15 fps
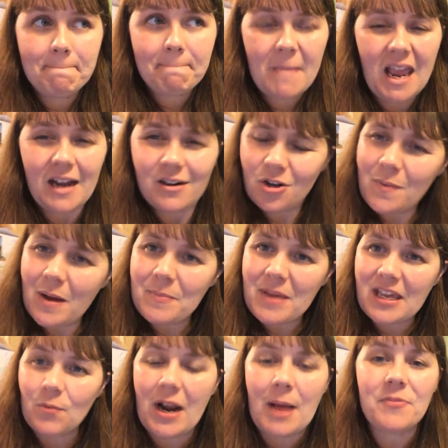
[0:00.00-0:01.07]
I don't know about
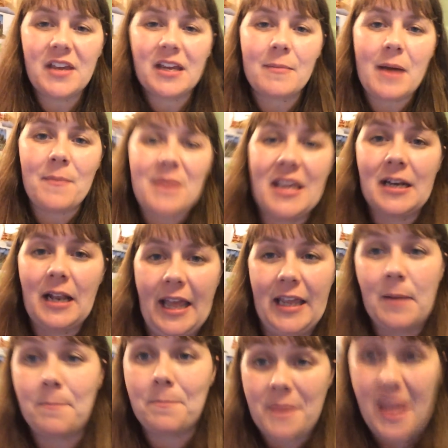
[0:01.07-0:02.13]
making one. I'm thinking about making like
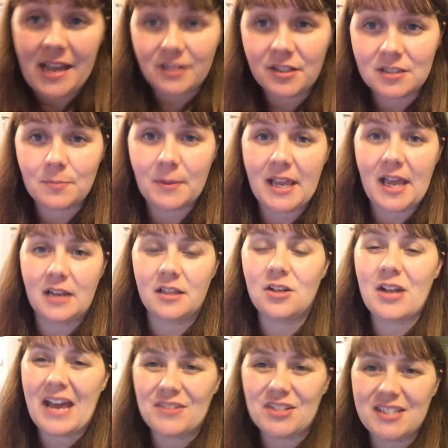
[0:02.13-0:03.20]
a baked spaghetti. You
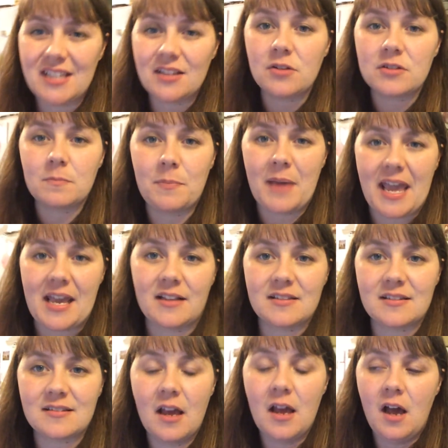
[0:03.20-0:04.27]
know, have you seen those
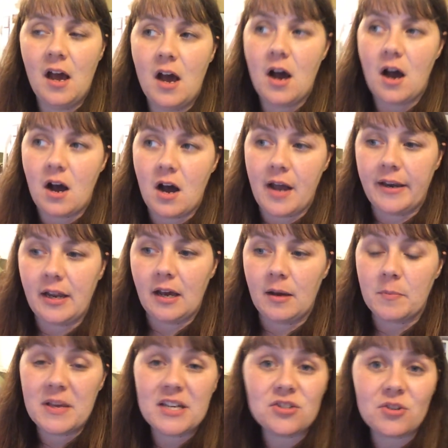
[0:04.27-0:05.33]
bakes on
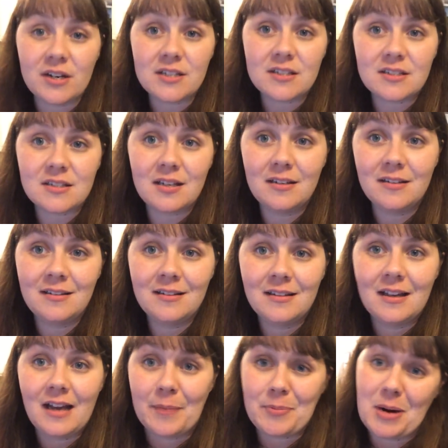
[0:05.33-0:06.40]
uh, Pinterest?
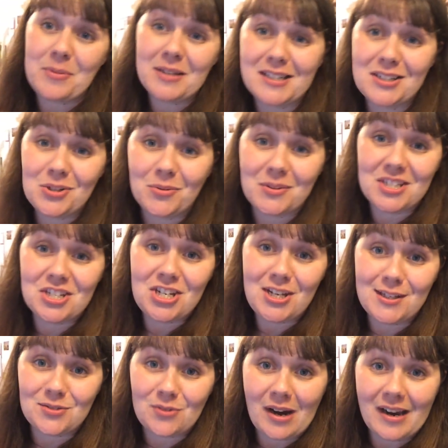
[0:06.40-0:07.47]
I probably could do it with the
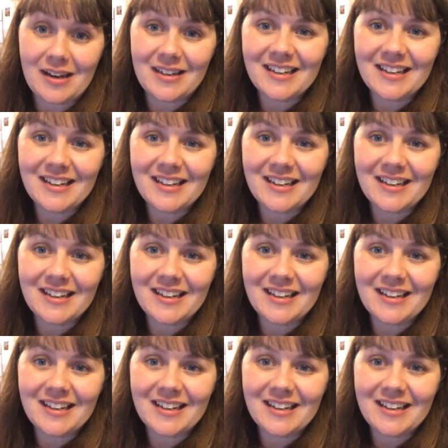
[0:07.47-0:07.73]
cheese, right?